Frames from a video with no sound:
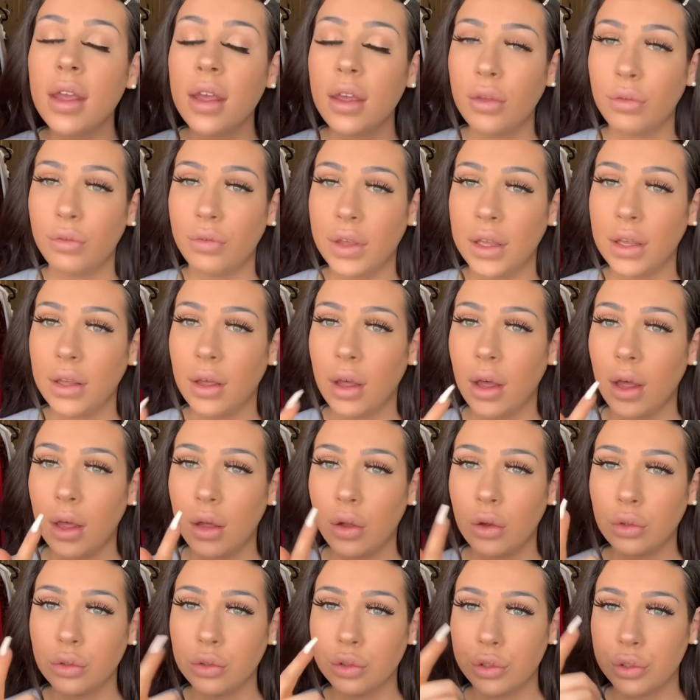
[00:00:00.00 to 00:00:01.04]
finger
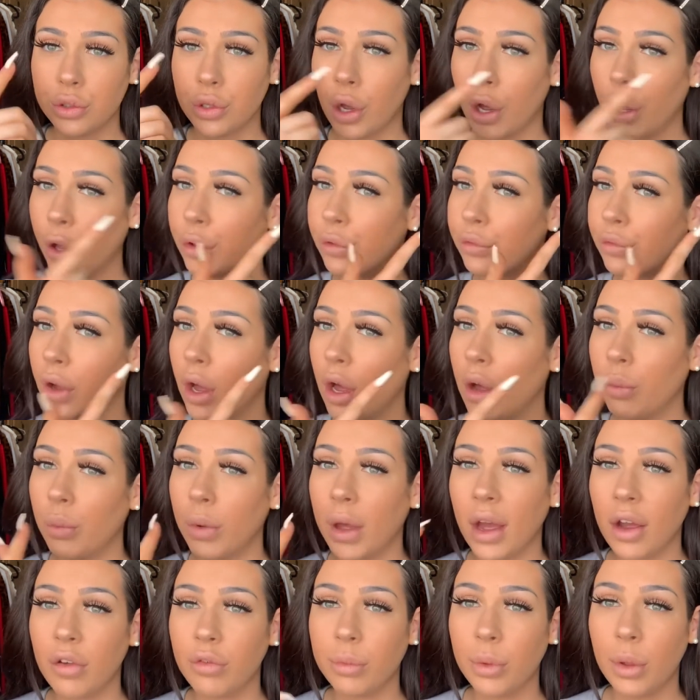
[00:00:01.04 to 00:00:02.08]
on over where
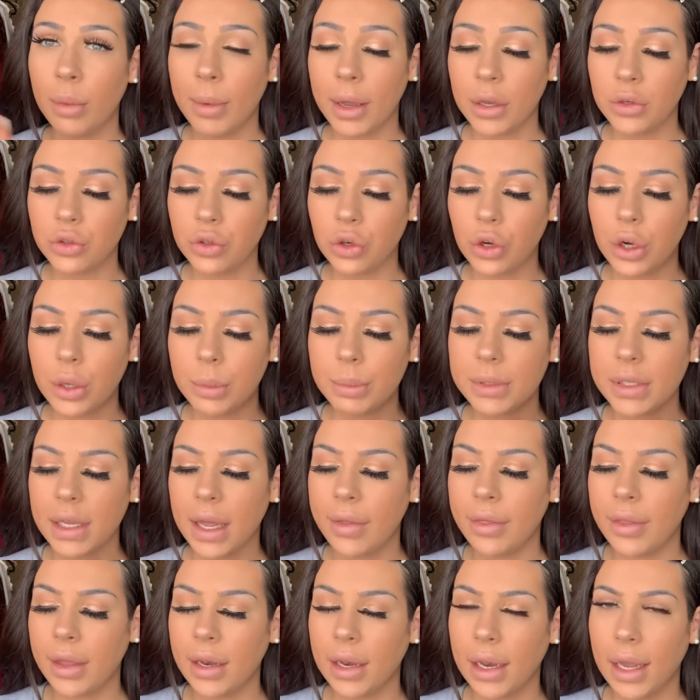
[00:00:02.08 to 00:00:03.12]
I've put my drops,
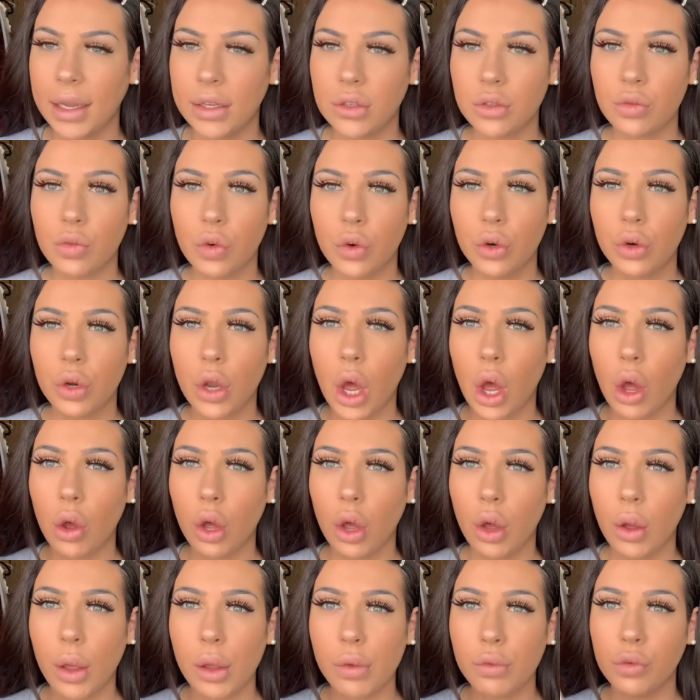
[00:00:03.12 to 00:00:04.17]
and then later on I'll
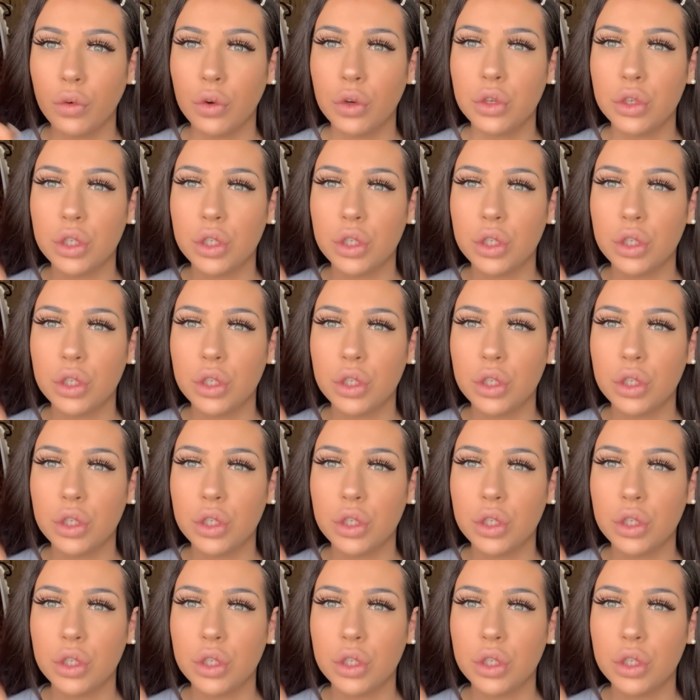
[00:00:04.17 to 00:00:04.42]
go over and